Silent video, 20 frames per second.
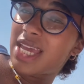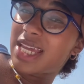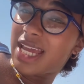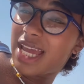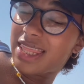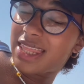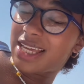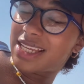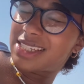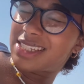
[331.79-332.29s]

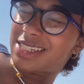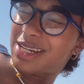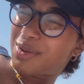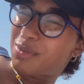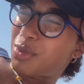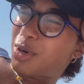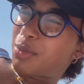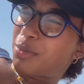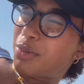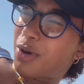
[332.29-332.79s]
Get that
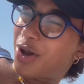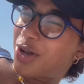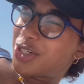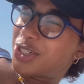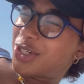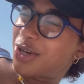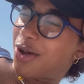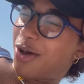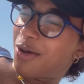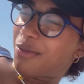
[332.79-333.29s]
summer bod
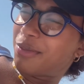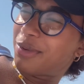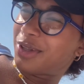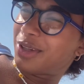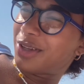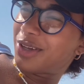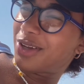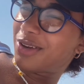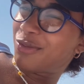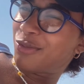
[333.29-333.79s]
you all been
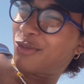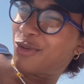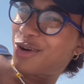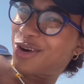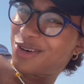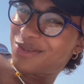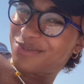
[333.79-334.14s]
looking for.